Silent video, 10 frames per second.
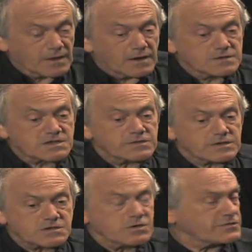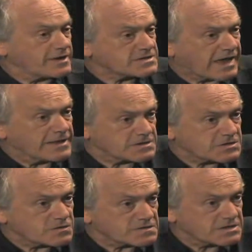And so the two effects
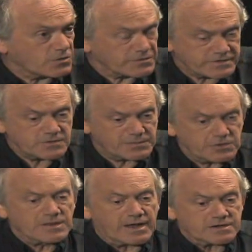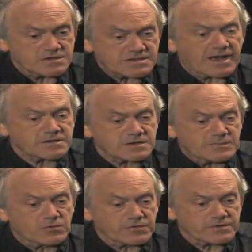cancel. So although blue light is scattered
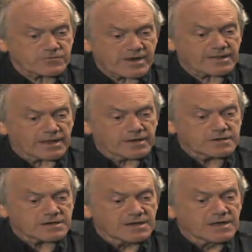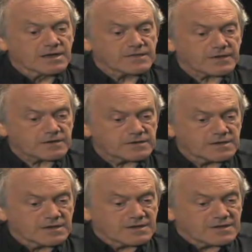more than red light, there are
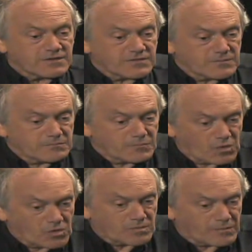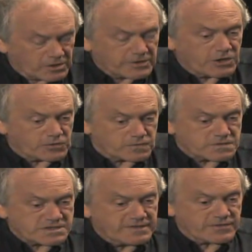more
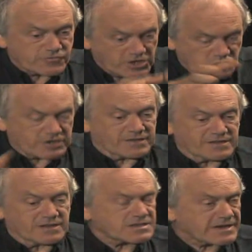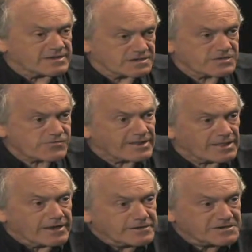molecules in the region that scatters the red
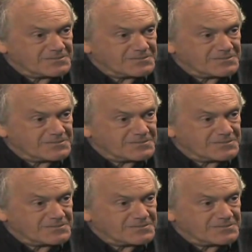light.